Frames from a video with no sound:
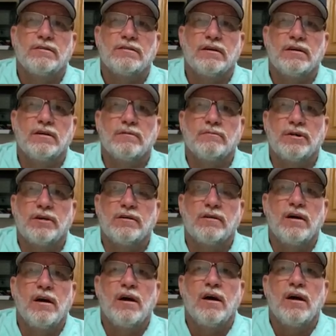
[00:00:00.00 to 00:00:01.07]
But
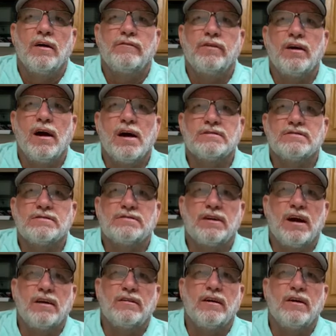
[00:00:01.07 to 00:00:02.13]
if you guys will
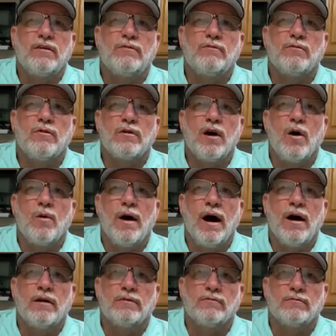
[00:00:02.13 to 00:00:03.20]
stay tuned, we'll go
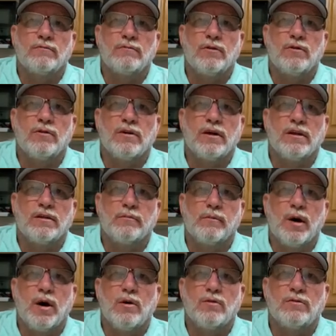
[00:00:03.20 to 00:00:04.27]
out and we'll look at the
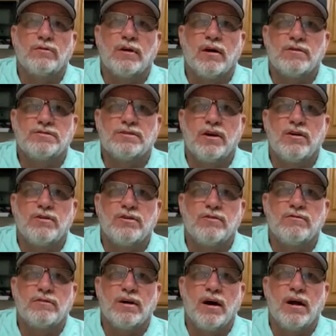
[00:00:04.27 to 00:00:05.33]
boat, and I'll show
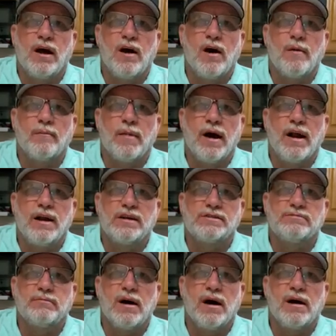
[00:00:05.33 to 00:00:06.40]
you kind of how I
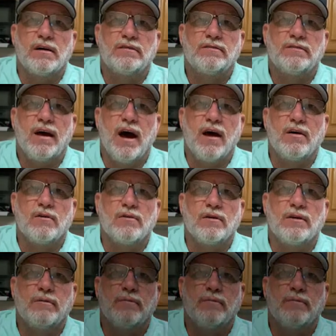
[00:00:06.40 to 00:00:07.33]
manage my tackle in the